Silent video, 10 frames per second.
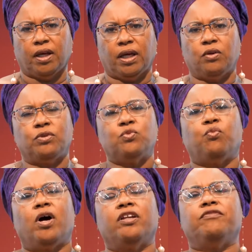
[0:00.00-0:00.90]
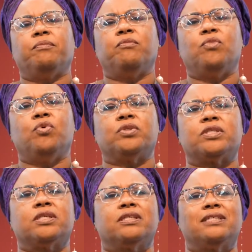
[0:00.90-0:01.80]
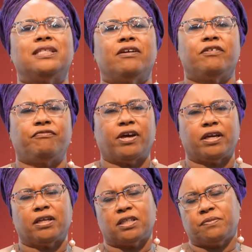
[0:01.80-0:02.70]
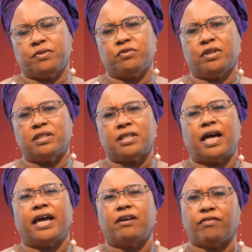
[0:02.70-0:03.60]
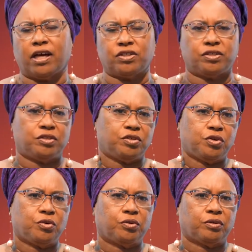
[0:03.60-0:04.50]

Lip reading: It was one of the most terrifying experiences I have had to endure.